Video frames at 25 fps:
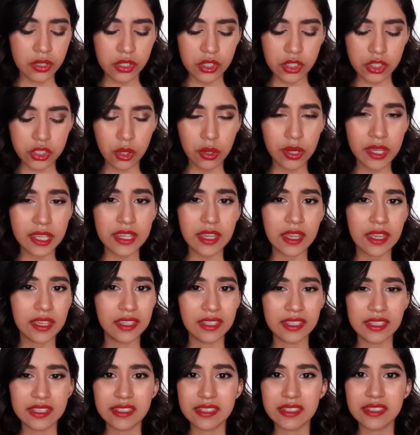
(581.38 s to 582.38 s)
So
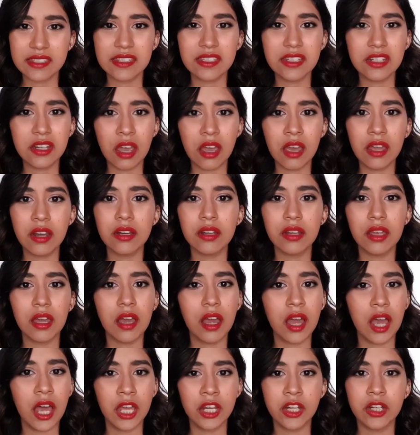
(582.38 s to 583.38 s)
it's not
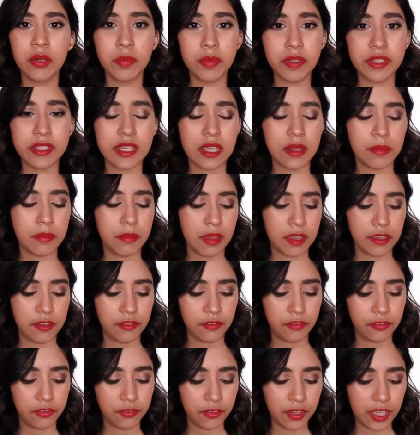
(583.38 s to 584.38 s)
100% my
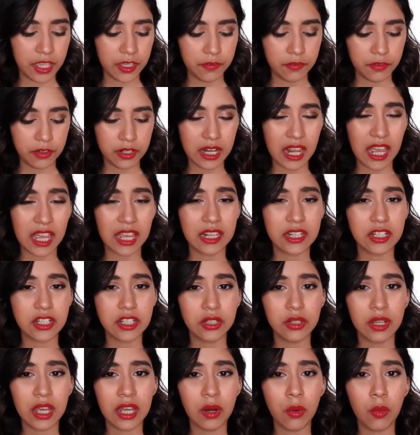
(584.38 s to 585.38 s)
favorite. I
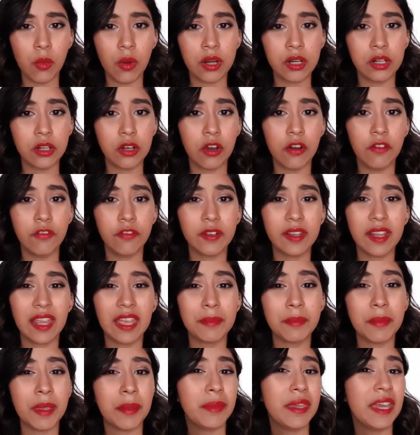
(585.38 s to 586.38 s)
do kind of want to go for
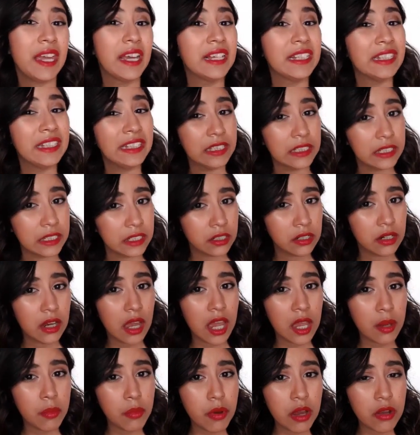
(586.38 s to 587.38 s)
like maybe a clear
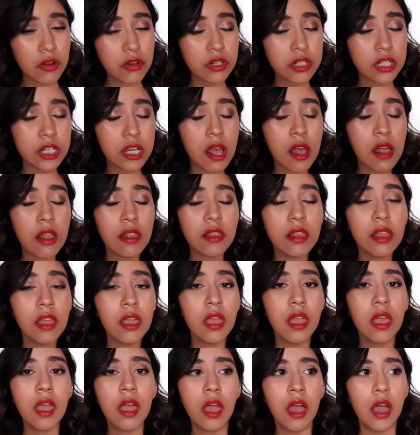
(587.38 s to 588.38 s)
eyebrow gel.
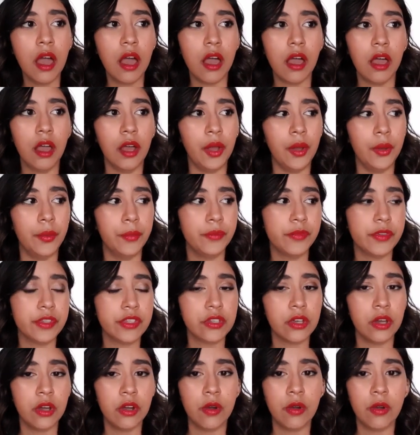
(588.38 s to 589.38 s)

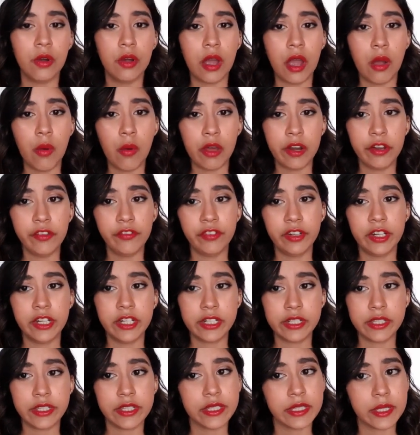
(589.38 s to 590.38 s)
So I want to
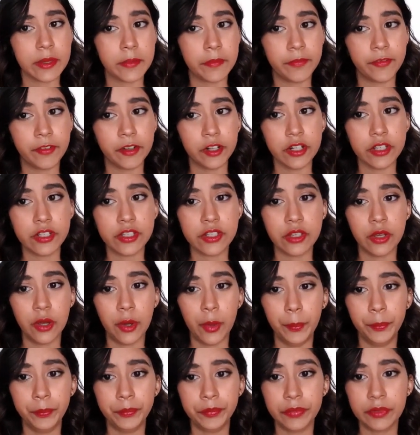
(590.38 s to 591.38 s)
finish this up first.
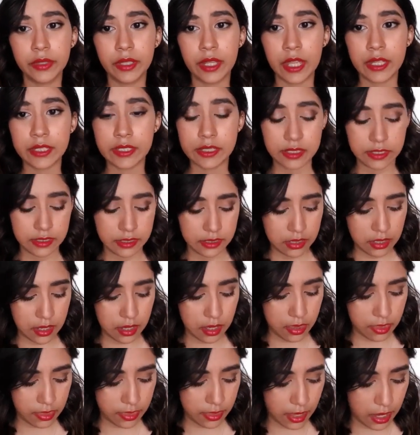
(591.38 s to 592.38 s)
So that's
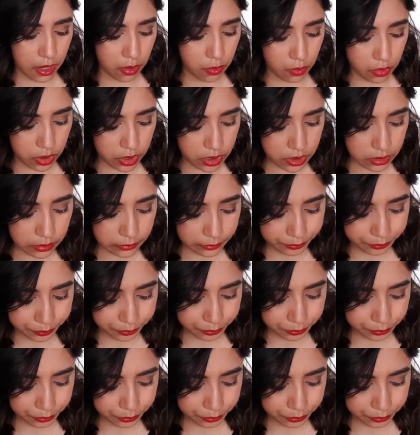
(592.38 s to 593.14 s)
that one.